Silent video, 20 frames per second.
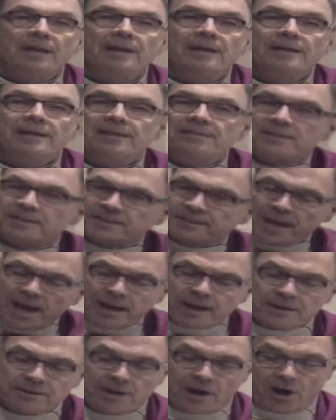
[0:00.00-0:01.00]
In the
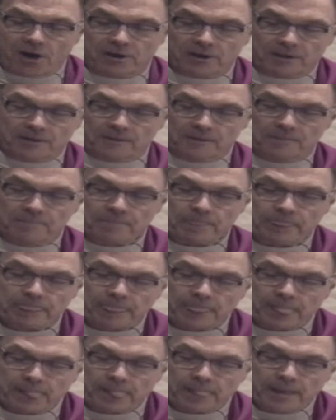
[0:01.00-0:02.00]
second article,
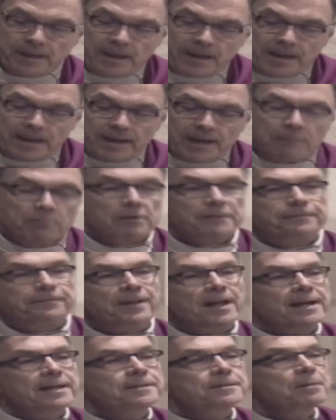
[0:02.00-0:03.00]
he
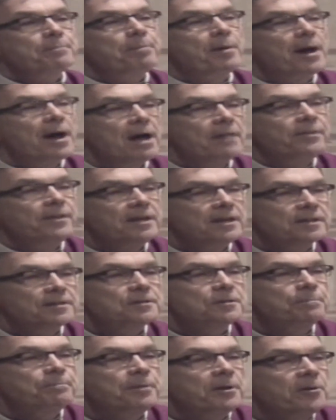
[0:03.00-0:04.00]
reflects upon the
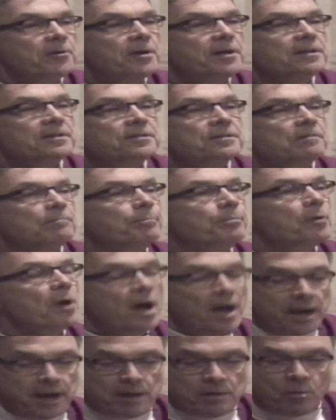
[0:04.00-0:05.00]
experience of
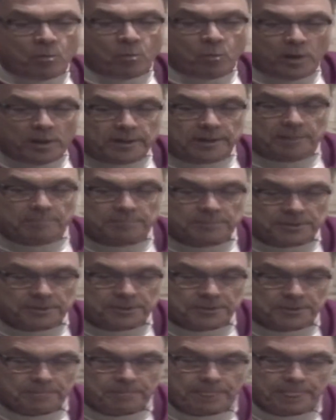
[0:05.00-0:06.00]
Brian
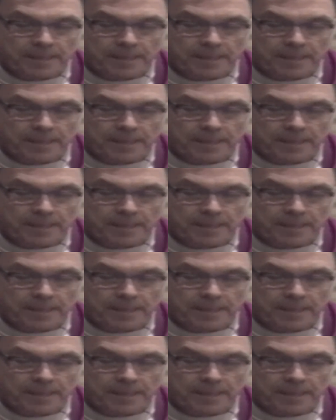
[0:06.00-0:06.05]
Williams,